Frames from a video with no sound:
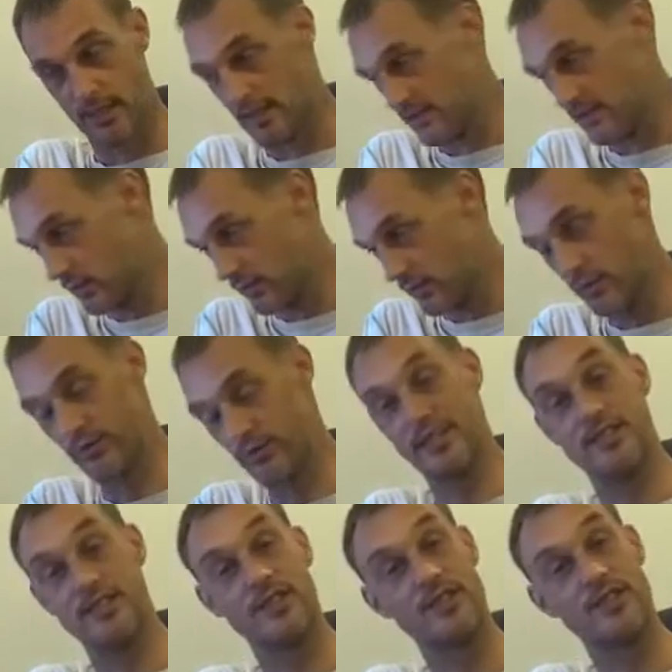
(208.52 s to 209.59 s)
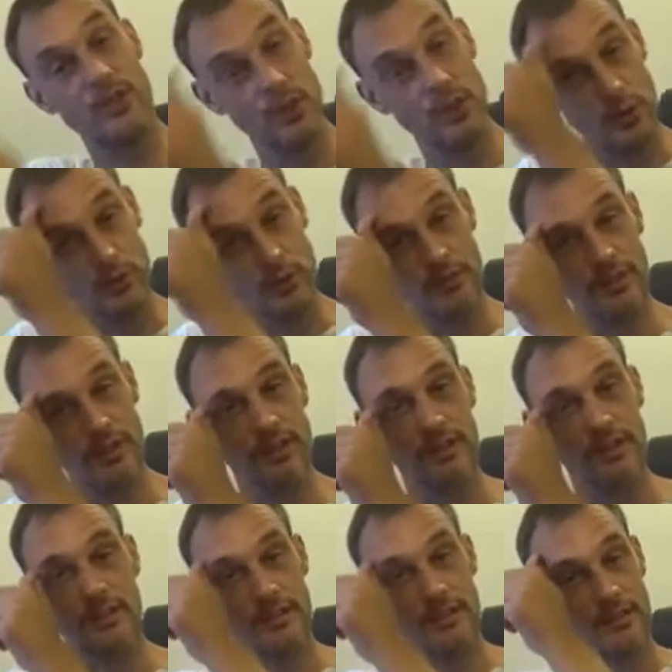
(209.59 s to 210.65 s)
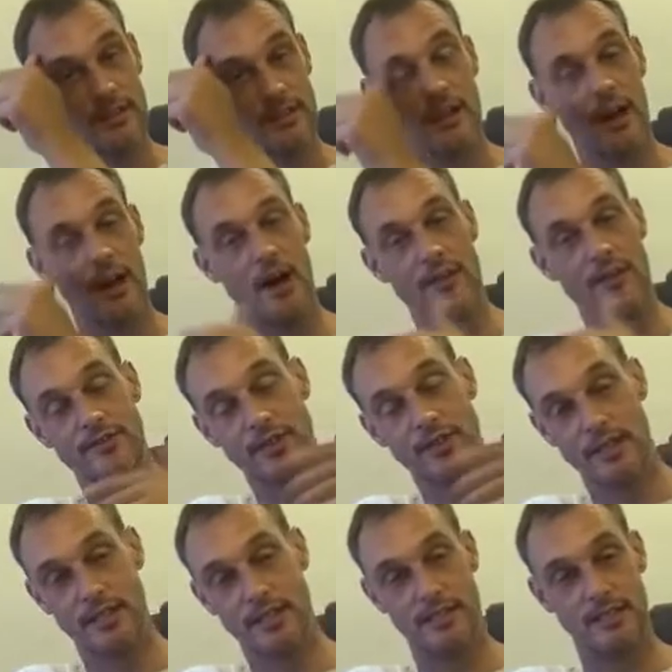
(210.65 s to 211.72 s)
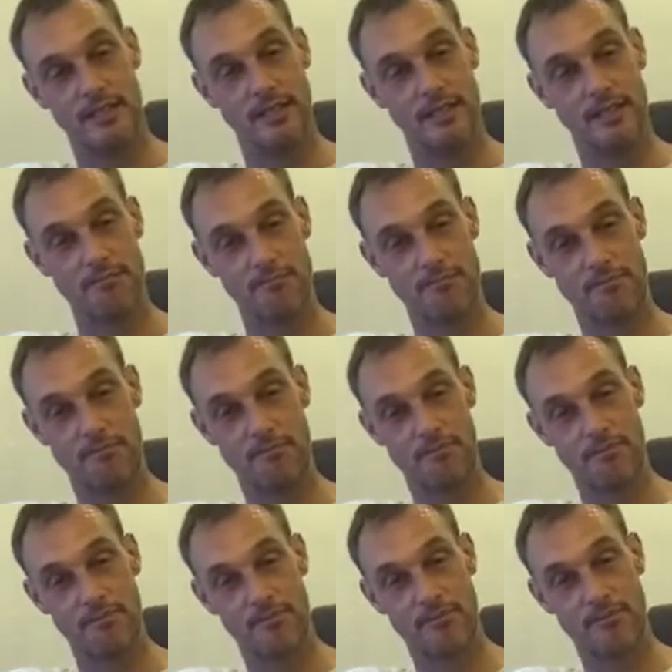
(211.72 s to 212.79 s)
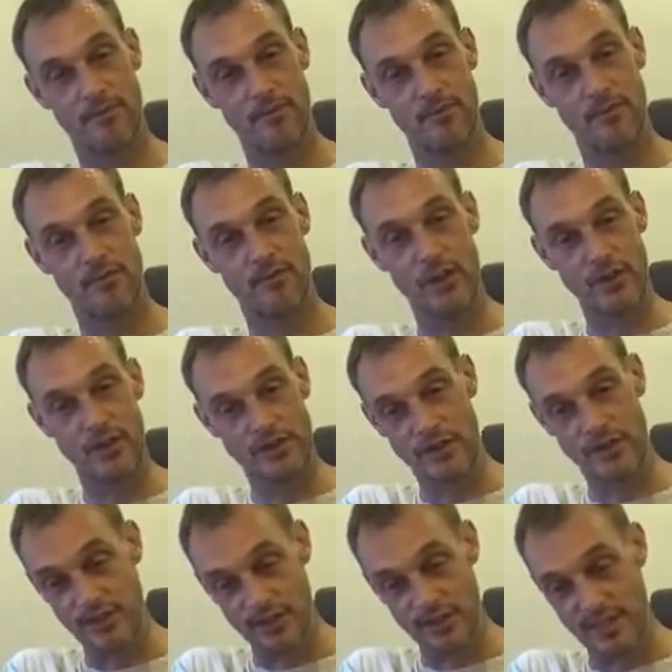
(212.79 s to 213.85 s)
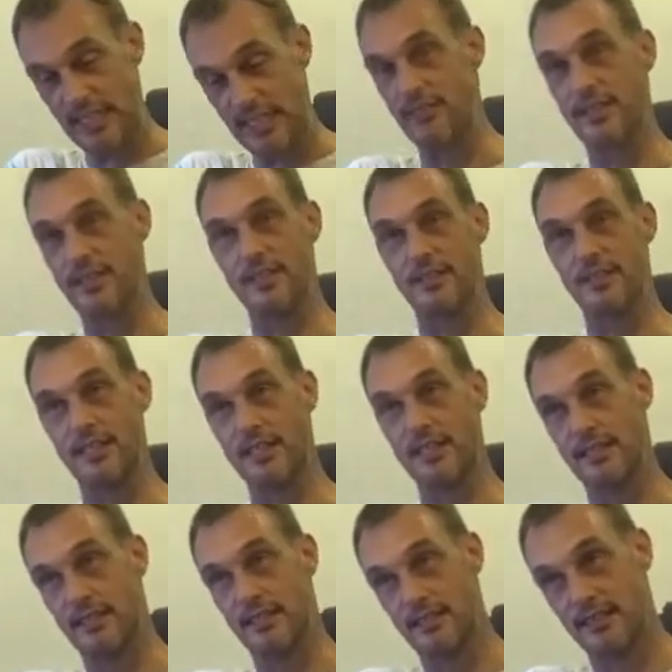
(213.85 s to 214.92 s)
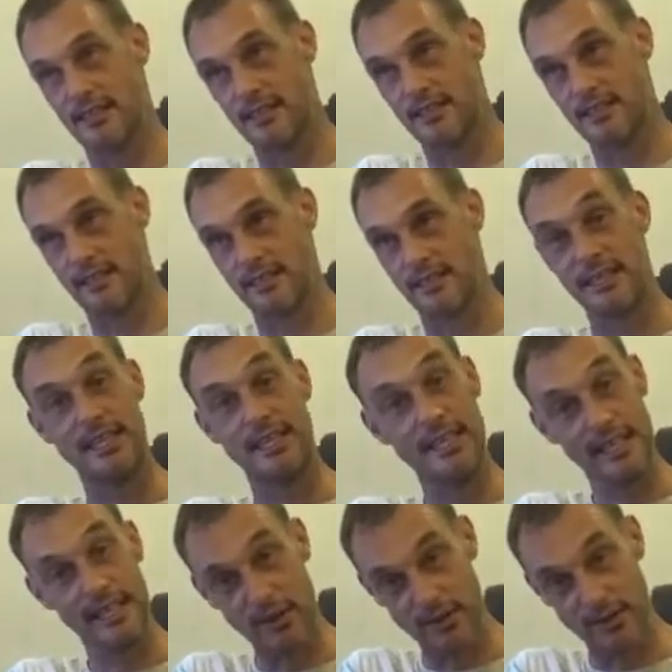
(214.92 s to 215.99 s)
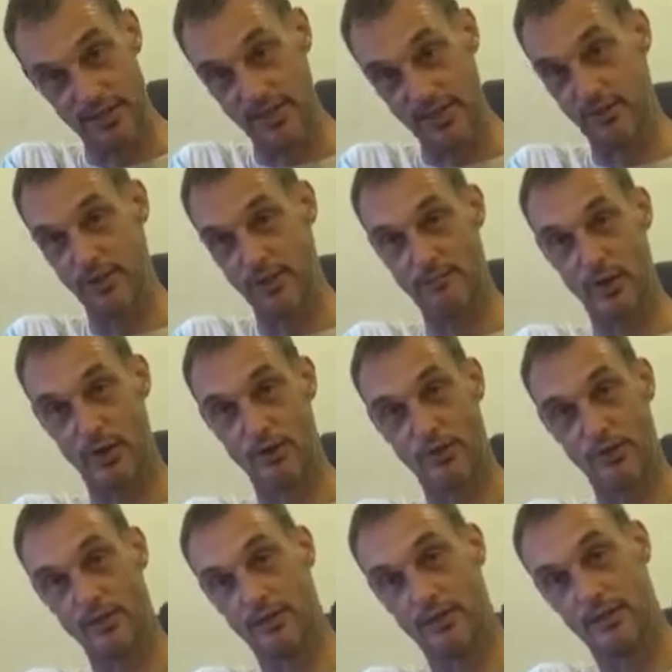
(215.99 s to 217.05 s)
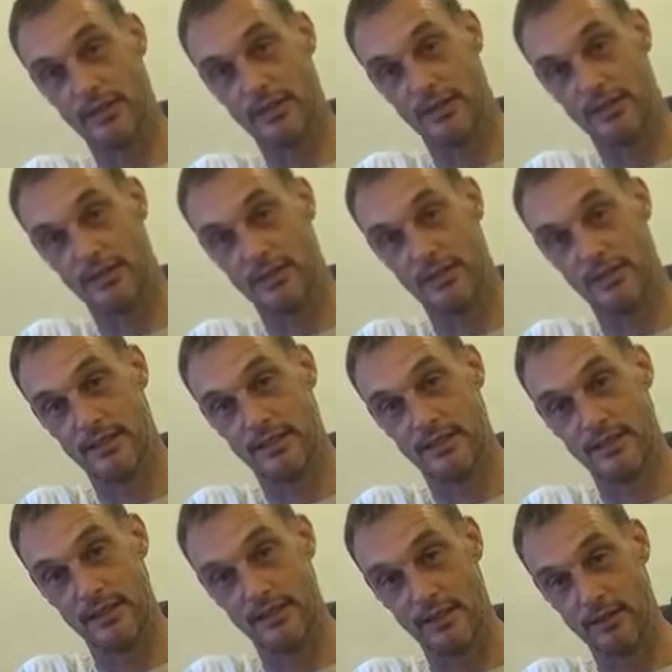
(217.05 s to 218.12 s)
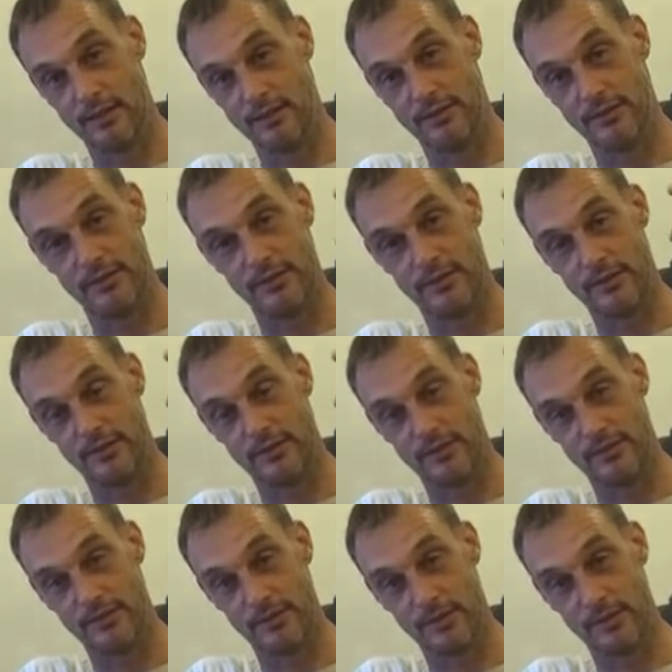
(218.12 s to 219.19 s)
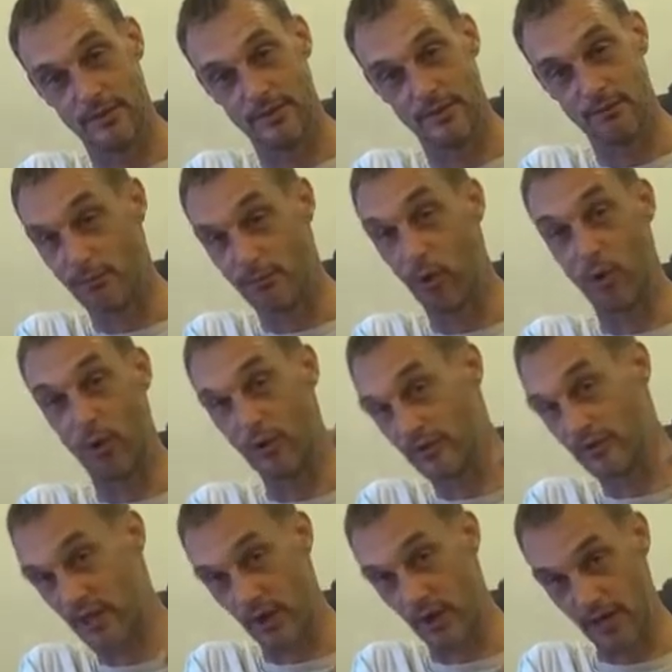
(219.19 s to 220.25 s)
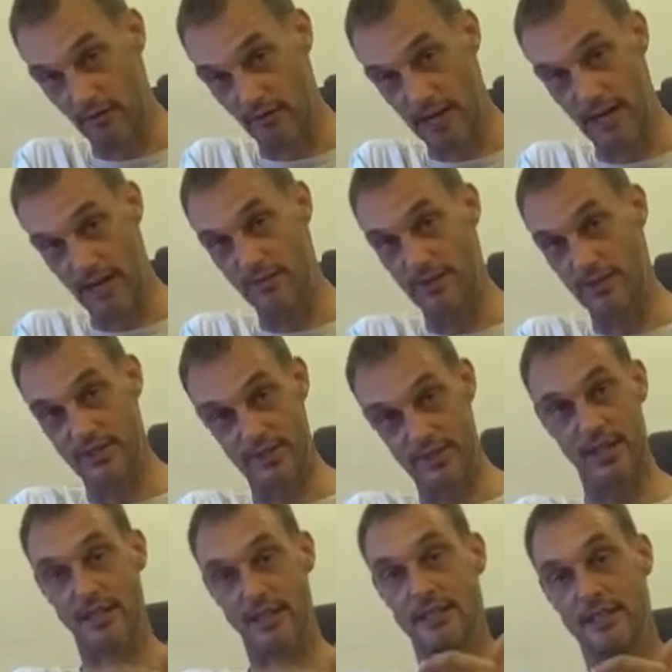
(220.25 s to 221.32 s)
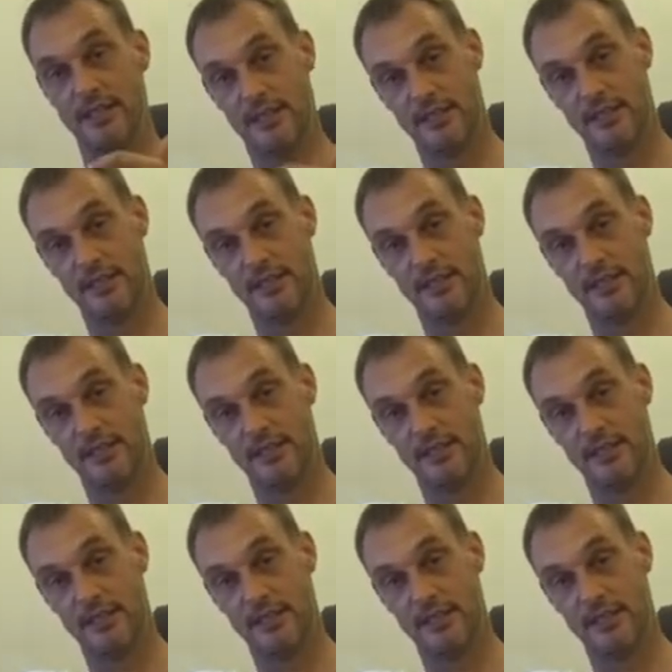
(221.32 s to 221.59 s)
So of course it's assumed, after first conceiving the heliocentric model of balls going around the sun,